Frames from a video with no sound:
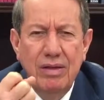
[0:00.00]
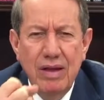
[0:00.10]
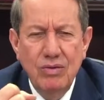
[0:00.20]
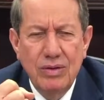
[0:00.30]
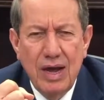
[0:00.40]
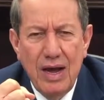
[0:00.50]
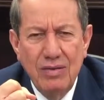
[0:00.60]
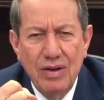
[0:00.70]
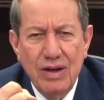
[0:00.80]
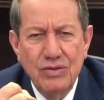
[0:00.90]
and within the
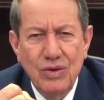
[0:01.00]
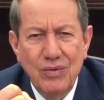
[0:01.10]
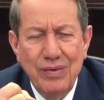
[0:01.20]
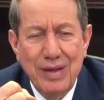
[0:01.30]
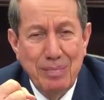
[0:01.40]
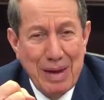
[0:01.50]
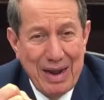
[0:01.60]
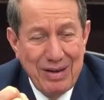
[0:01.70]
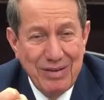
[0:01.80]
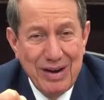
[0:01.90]
revelation from the
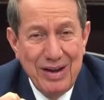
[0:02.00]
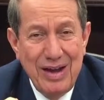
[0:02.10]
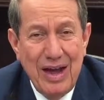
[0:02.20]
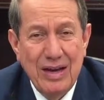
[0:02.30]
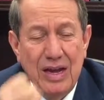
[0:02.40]
Word of God,